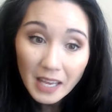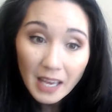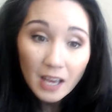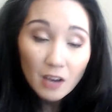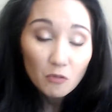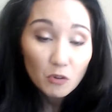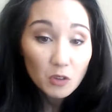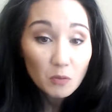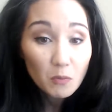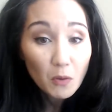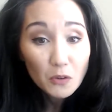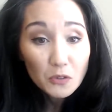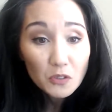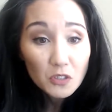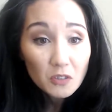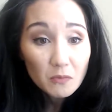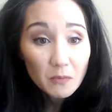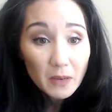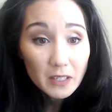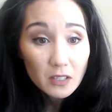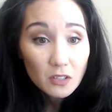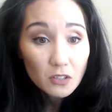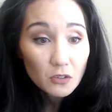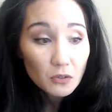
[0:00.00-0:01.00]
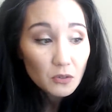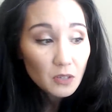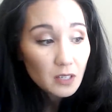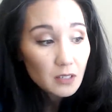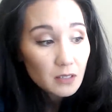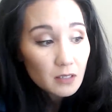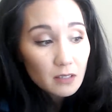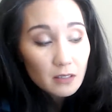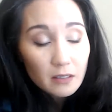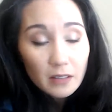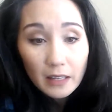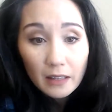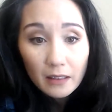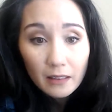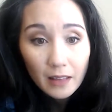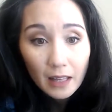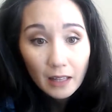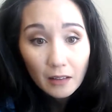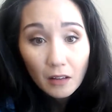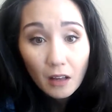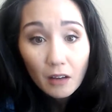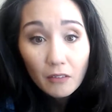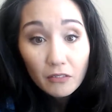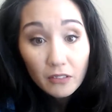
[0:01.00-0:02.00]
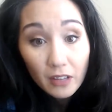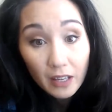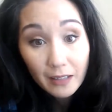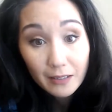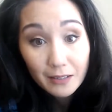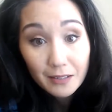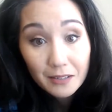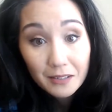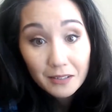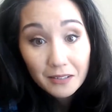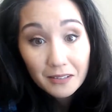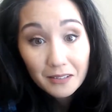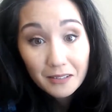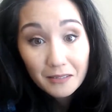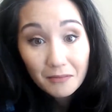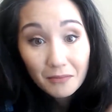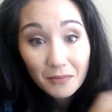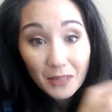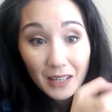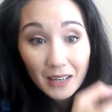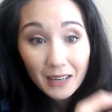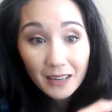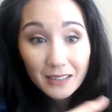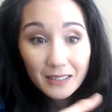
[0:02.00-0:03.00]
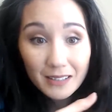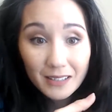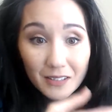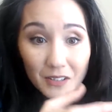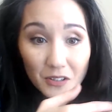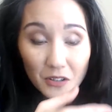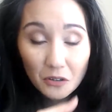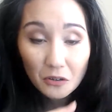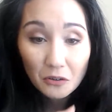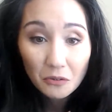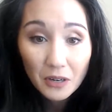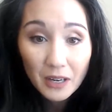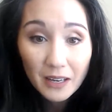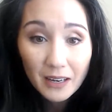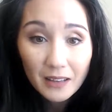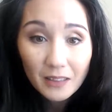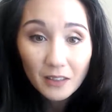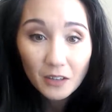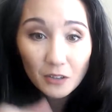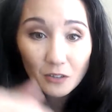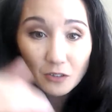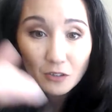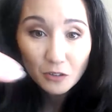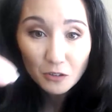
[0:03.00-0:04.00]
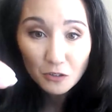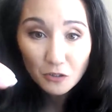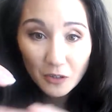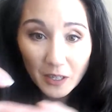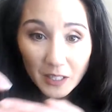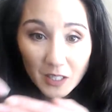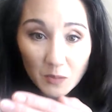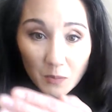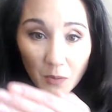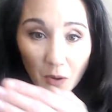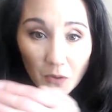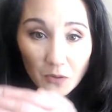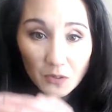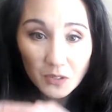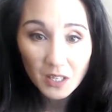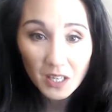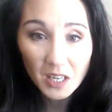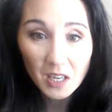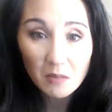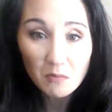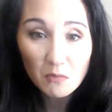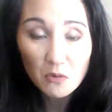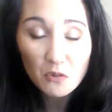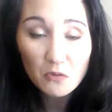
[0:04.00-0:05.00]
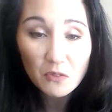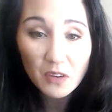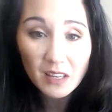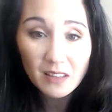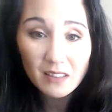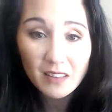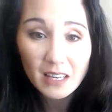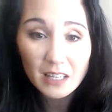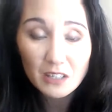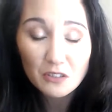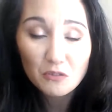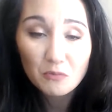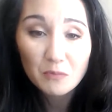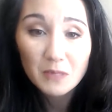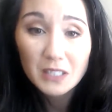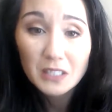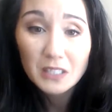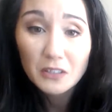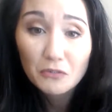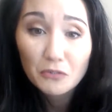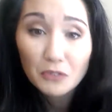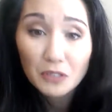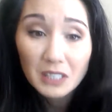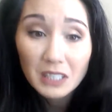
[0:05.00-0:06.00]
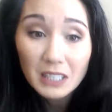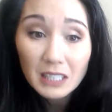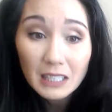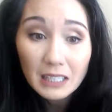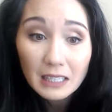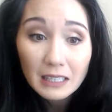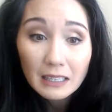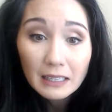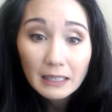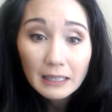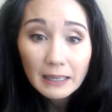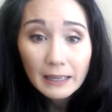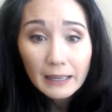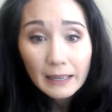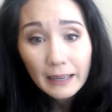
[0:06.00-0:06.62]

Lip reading: With most of my students, they love this because it's the grid and they're transposing and moving things from a different key,